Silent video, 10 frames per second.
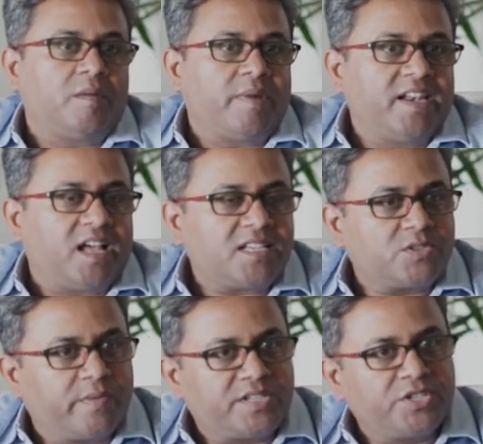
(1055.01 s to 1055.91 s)
My
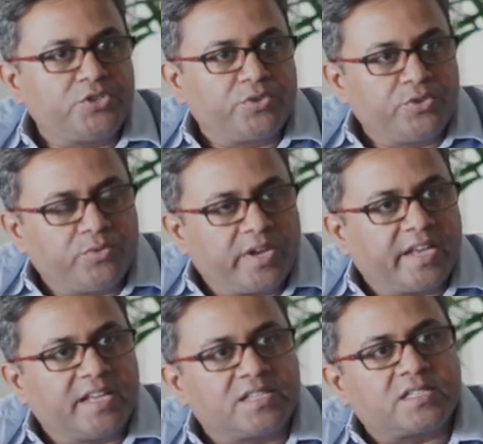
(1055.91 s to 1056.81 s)
last question to you
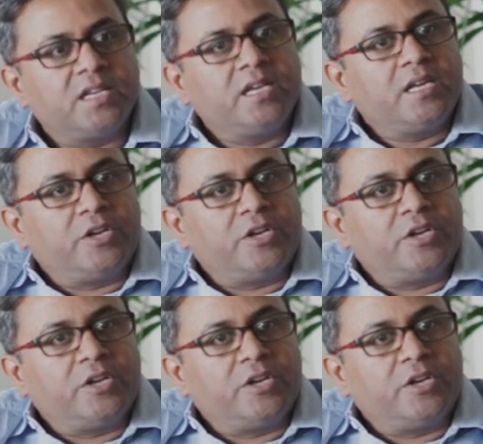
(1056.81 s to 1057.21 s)
is,